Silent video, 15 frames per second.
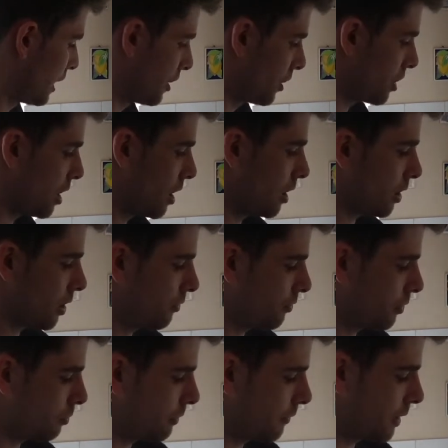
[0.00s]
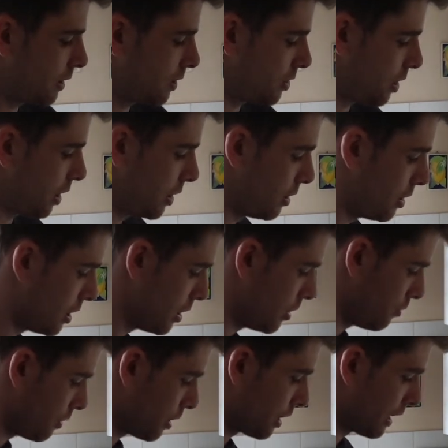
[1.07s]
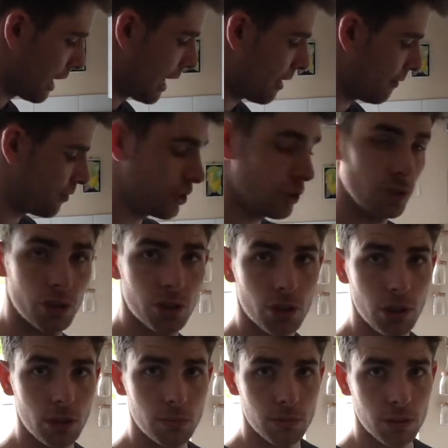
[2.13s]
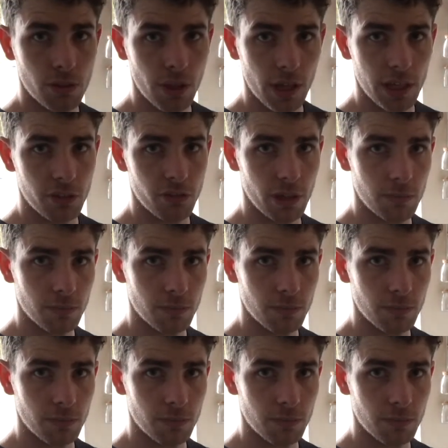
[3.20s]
you can't go wrong with it. So we're going to have 2 scoops, 30 gram